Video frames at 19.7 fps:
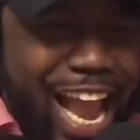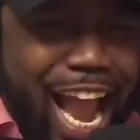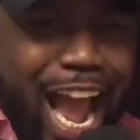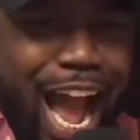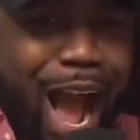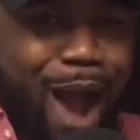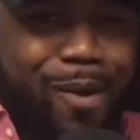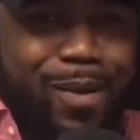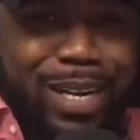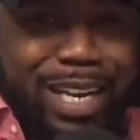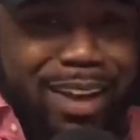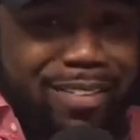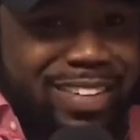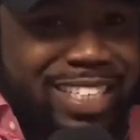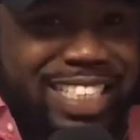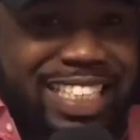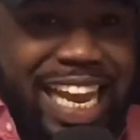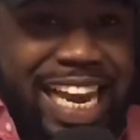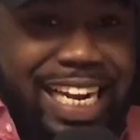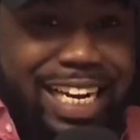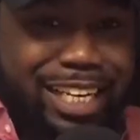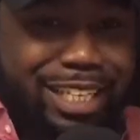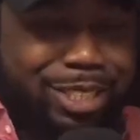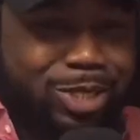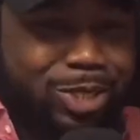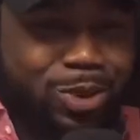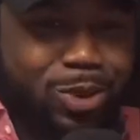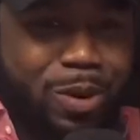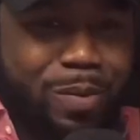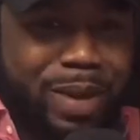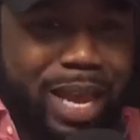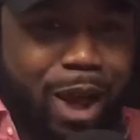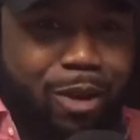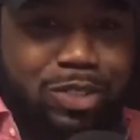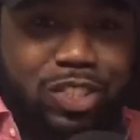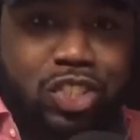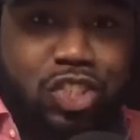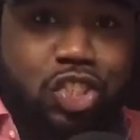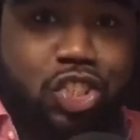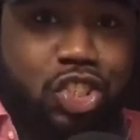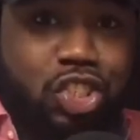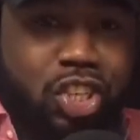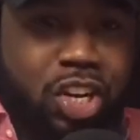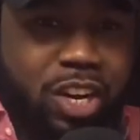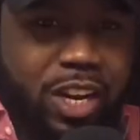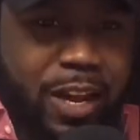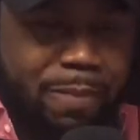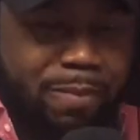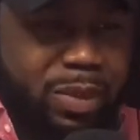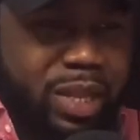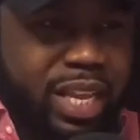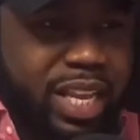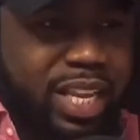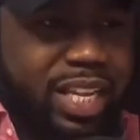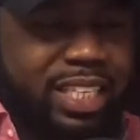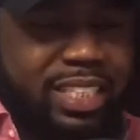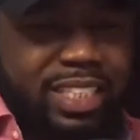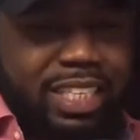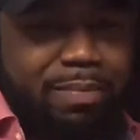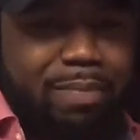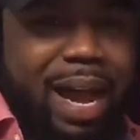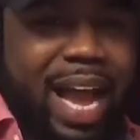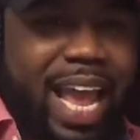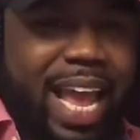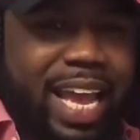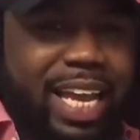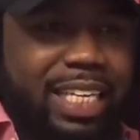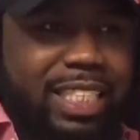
I would never say nothing to her, man. I was shook. Because in my head,